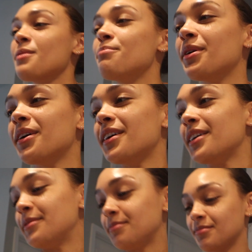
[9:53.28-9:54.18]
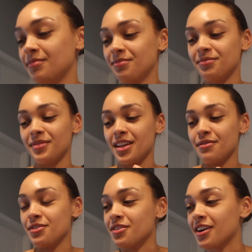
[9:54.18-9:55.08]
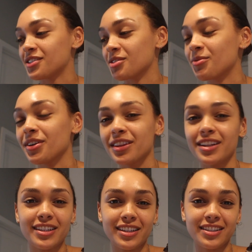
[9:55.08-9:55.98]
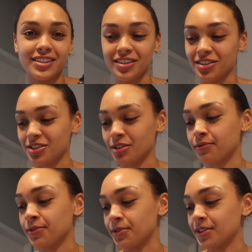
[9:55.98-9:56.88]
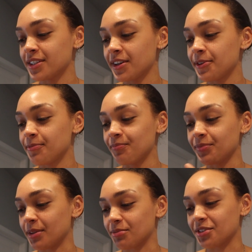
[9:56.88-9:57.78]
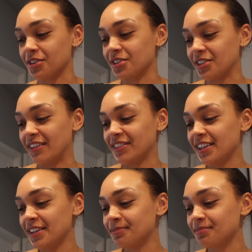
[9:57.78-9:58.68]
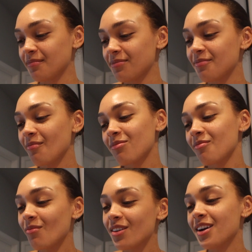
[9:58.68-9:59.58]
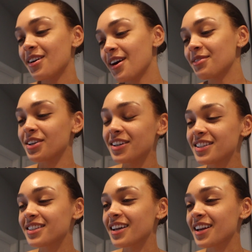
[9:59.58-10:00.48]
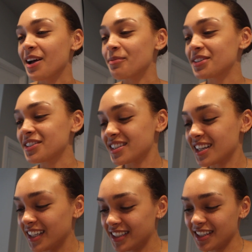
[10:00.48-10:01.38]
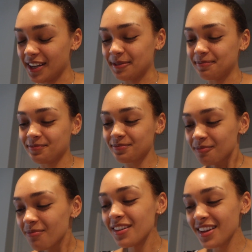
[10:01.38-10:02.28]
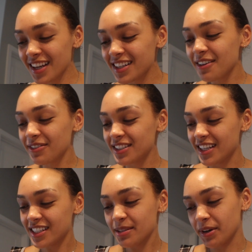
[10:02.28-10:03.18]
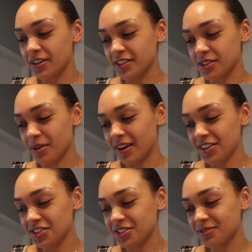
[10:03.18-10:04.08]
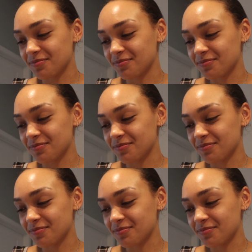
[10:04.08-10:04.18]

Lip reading: But if you're not someone that like seasons their food a ton, I'm sure you'll love it. I'm trying to decide how much it tastes like. Like I definitely taste the butternut squash